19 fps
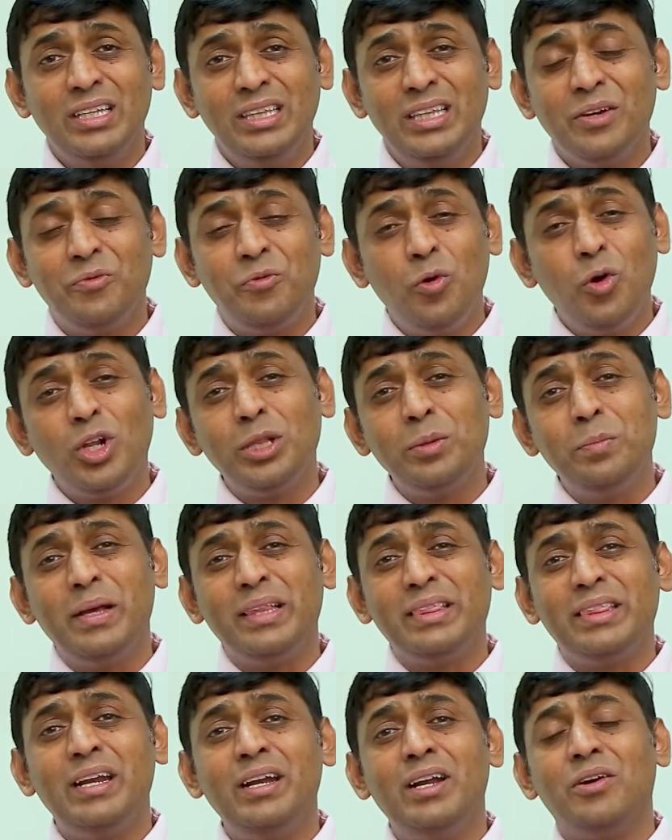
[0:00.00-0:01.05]
The fourth
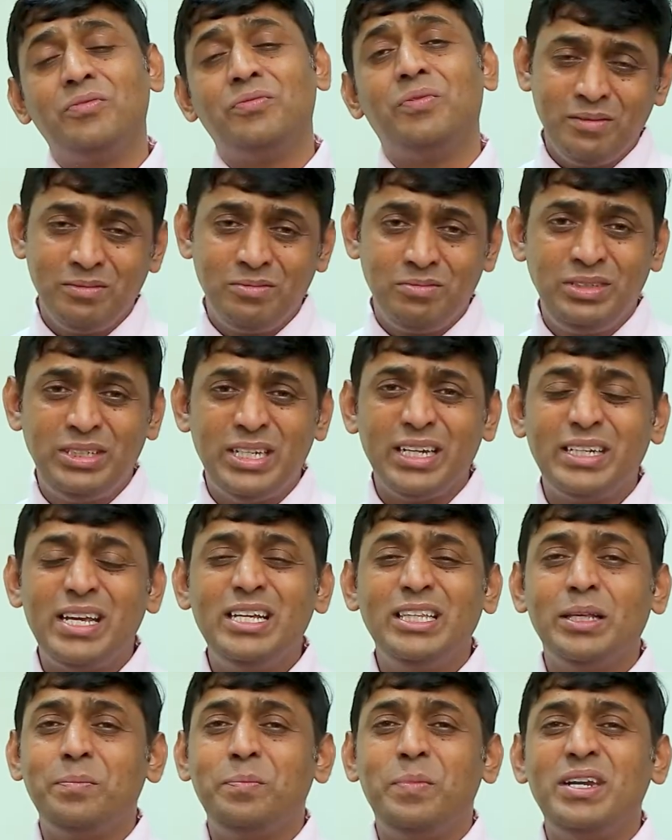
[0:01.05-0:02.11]
method of
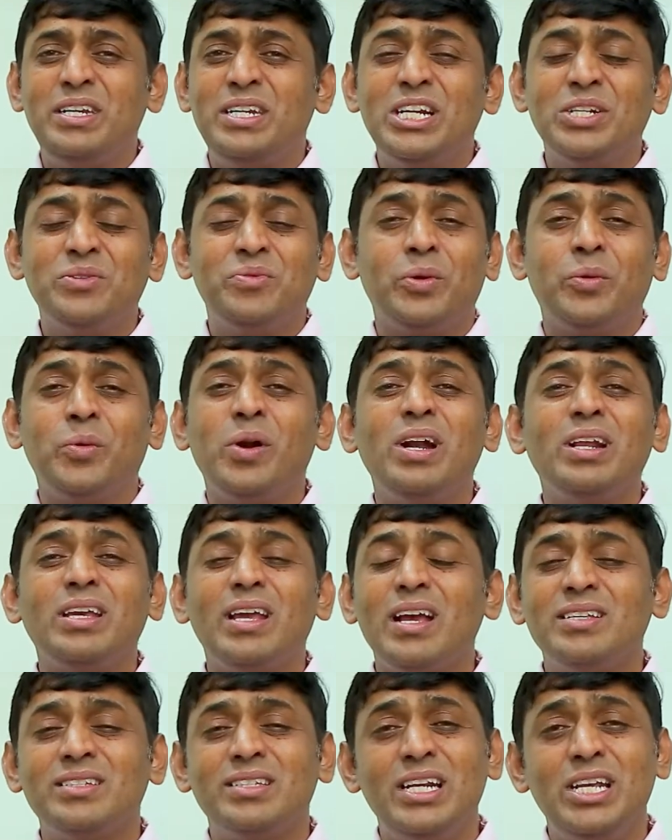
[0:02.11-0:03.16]
checking the patient for oral
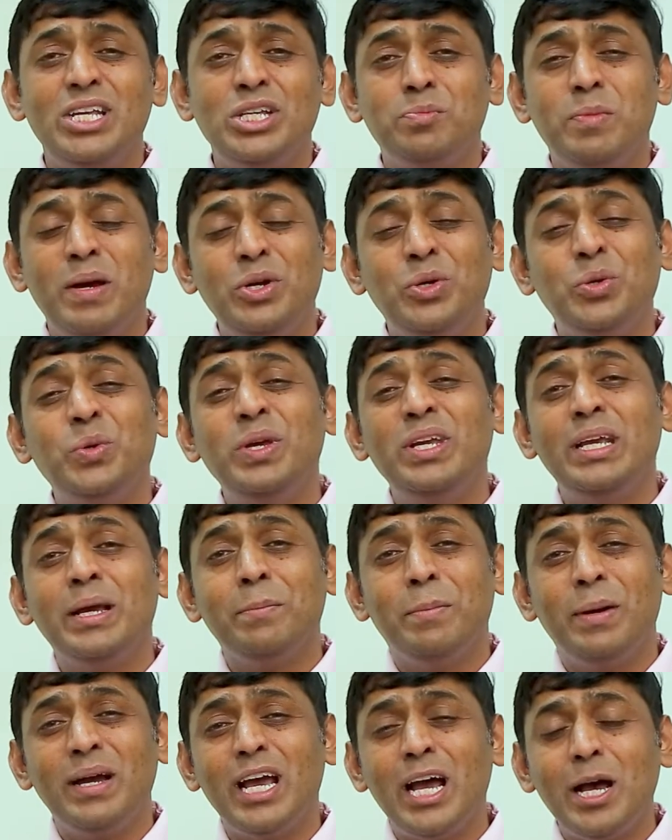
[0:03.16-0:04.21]
cancer is by doing a
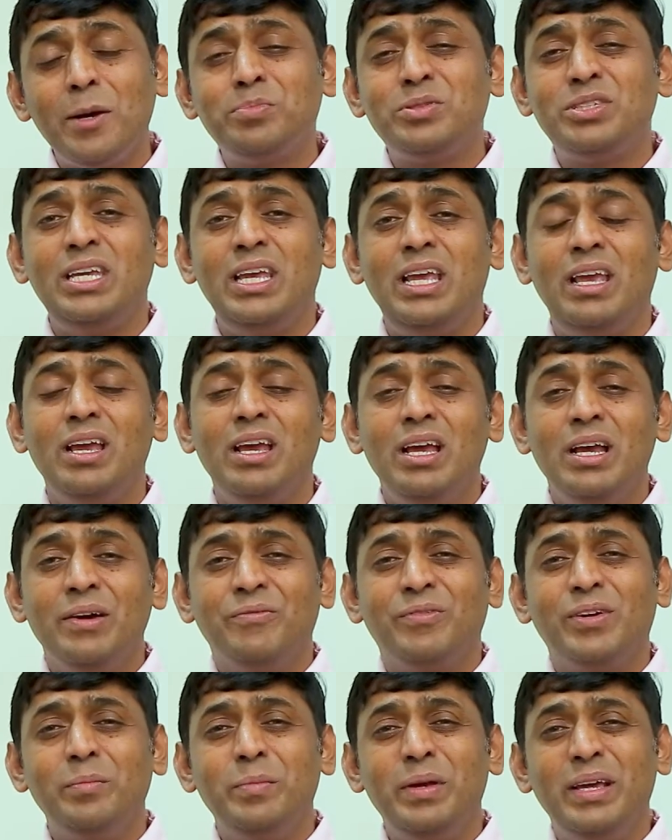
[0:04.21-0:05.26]
biopsy
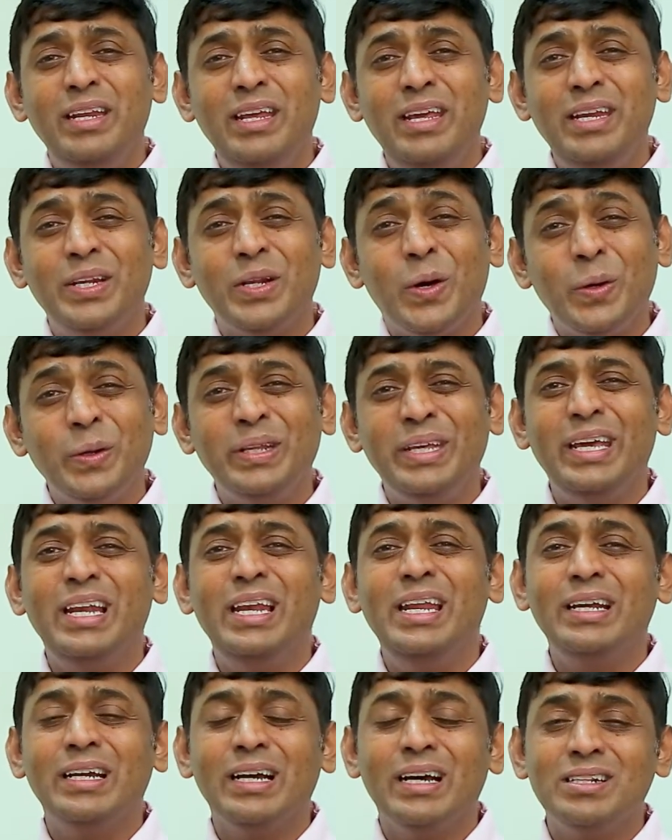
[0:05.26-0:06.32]
from any
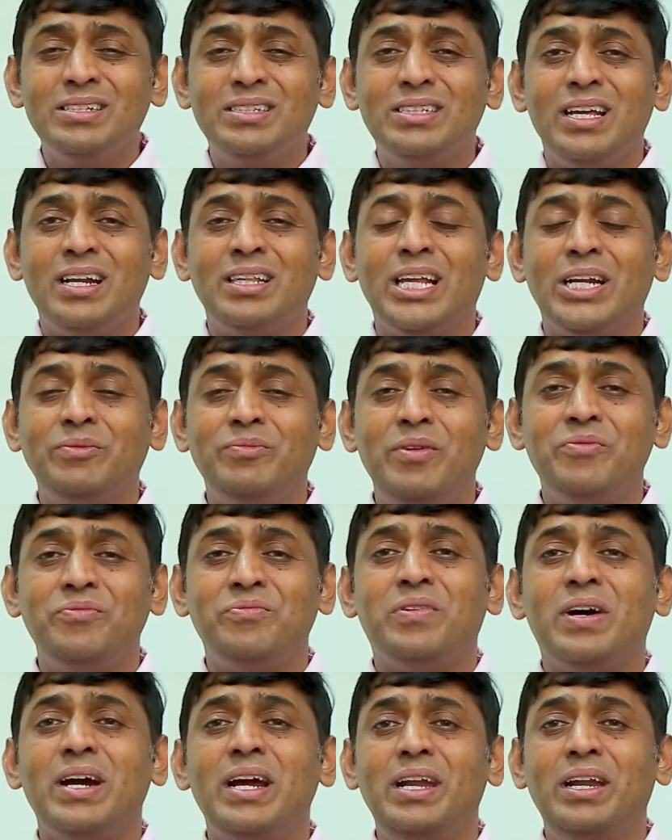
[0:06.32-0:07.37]
non-healing ulcer that we
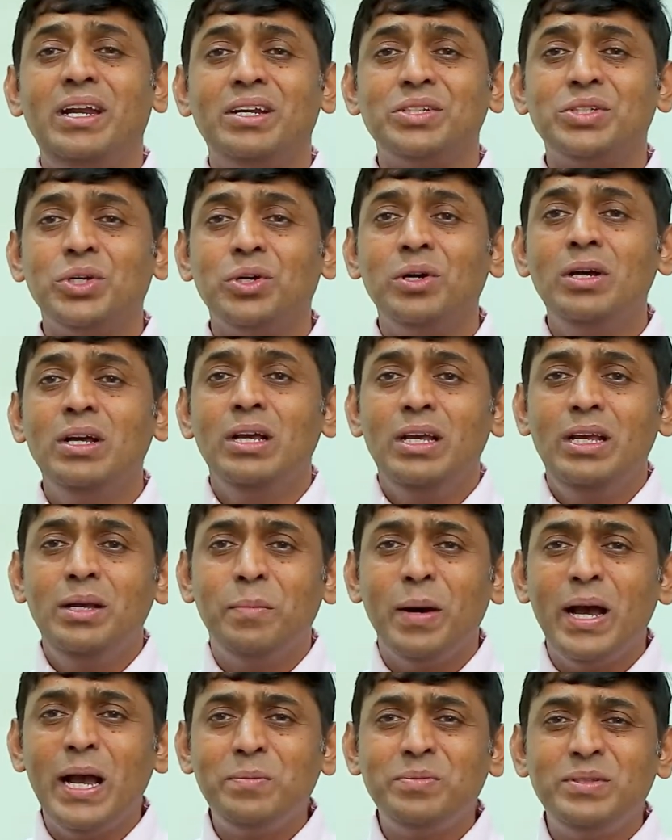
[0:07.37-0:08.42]
find. So
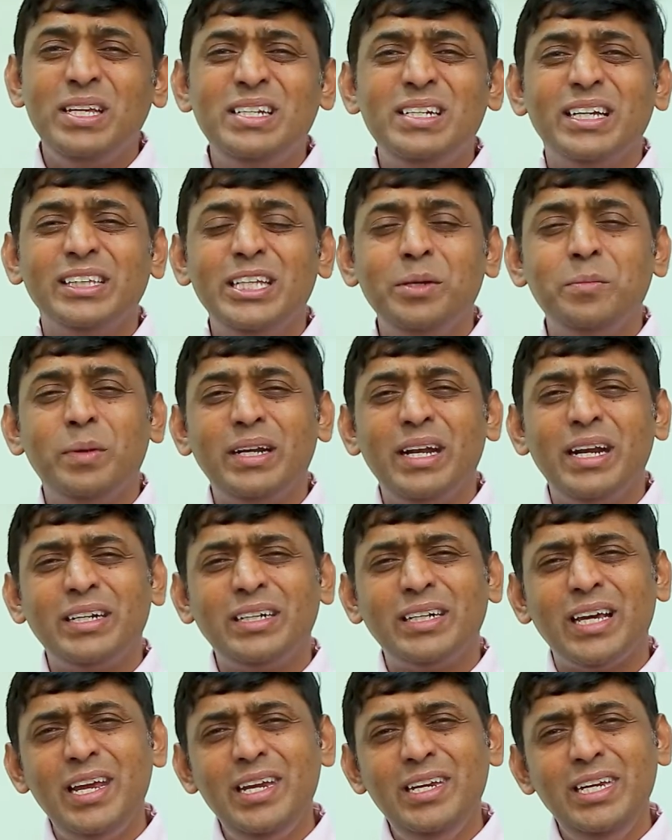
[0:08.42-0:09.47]
biopsy is nothing but a
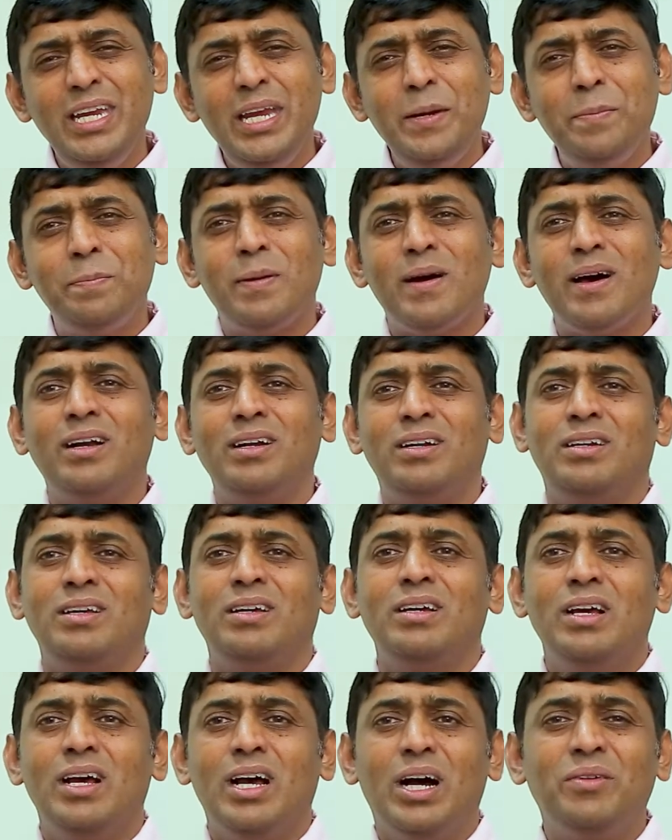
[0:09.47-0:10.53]
tiny part
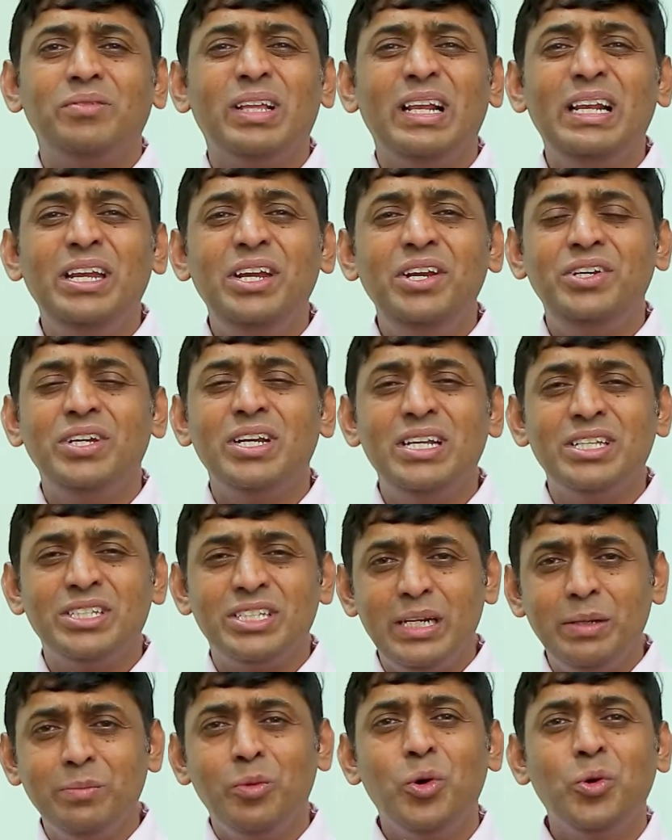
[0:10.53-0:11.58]
of the lesion is
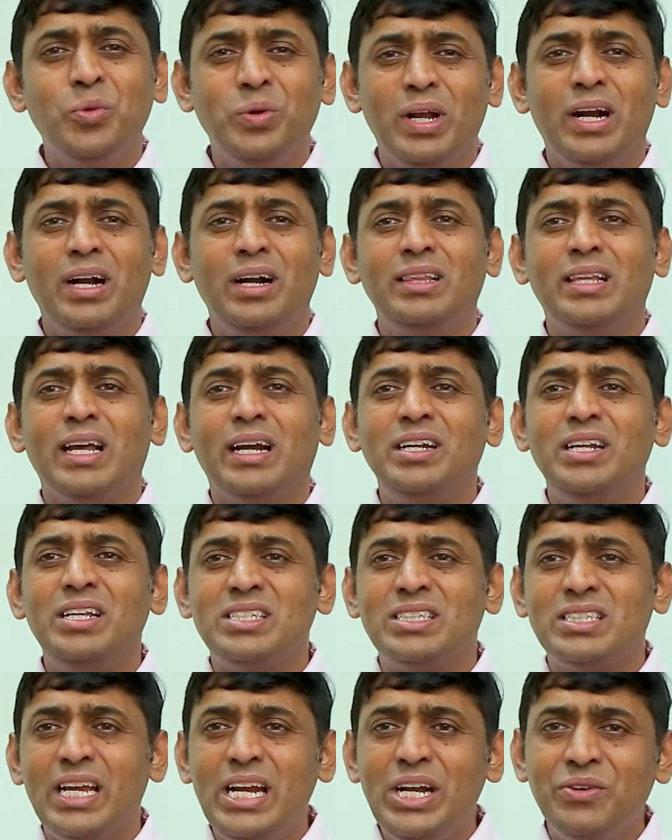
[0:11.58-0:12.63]
removed, and that is
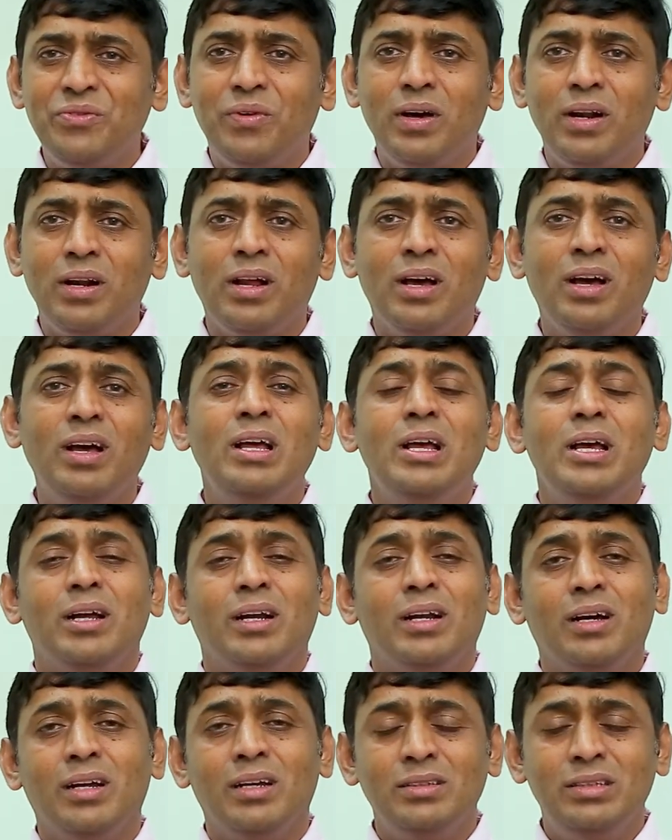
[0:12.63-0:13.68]
sent for
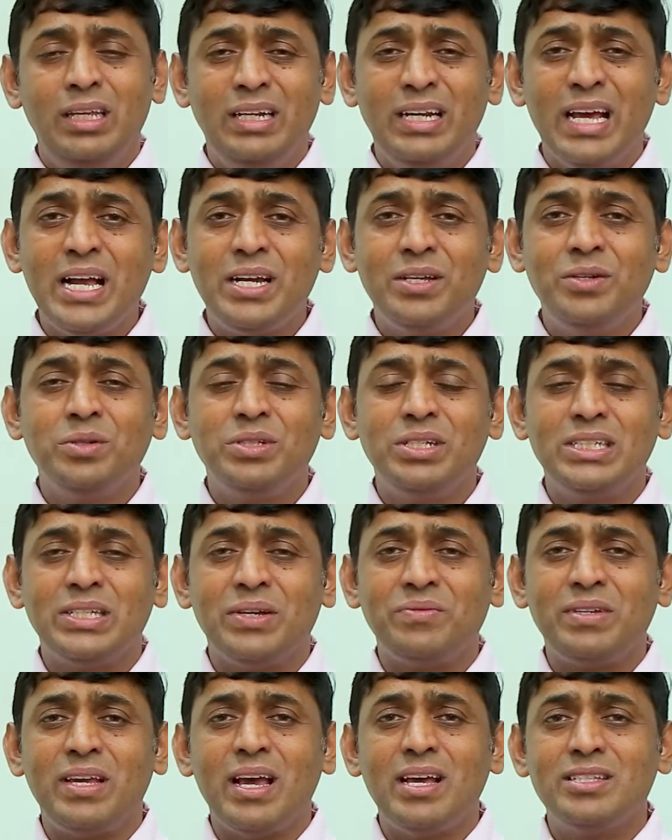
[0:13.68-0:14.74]
the diagnosis
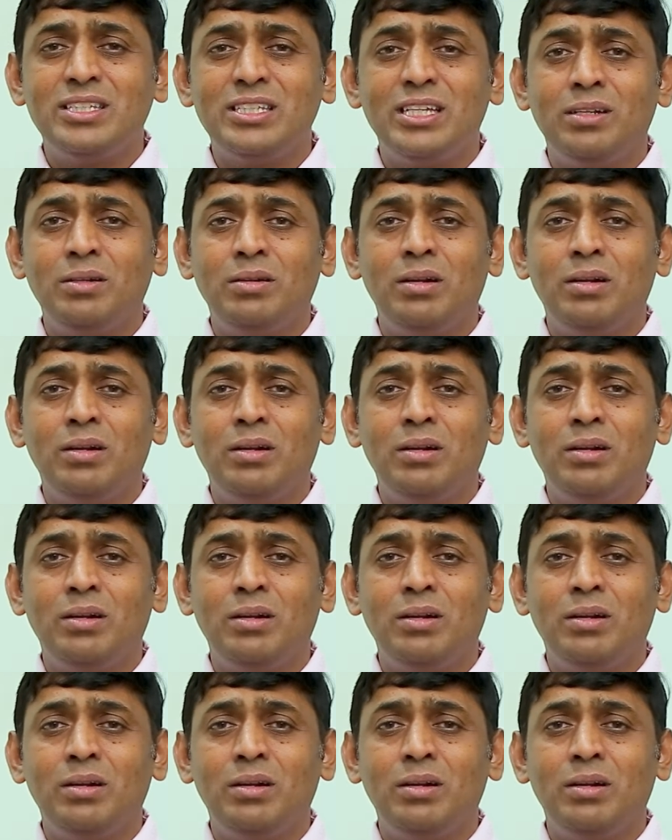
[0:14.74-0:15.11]
of cancer